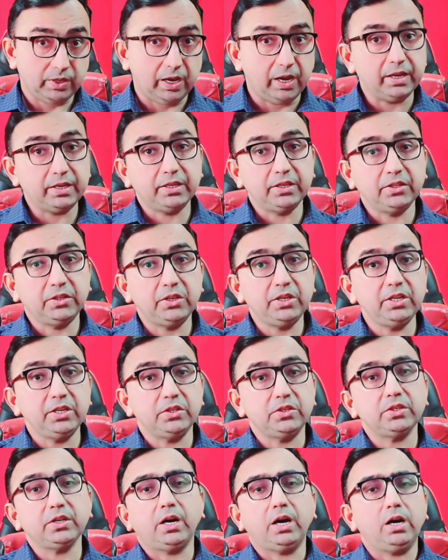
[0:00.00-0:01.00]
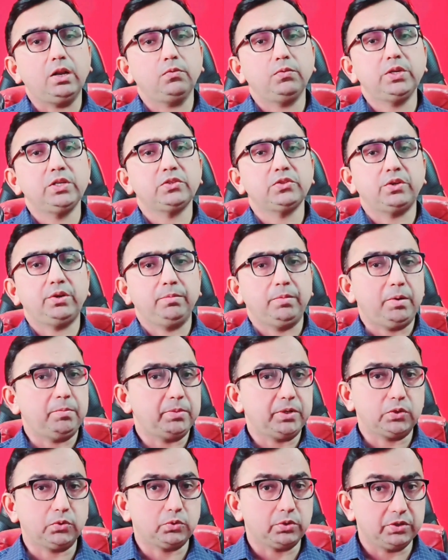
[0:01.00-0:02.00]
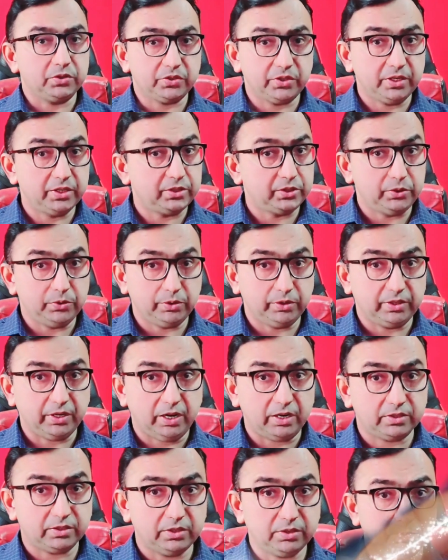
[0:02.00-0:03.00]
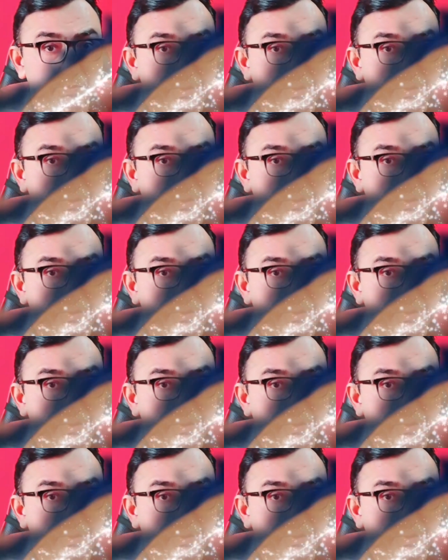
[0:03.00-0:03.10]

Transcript: And indeed, always remember to consult your doctor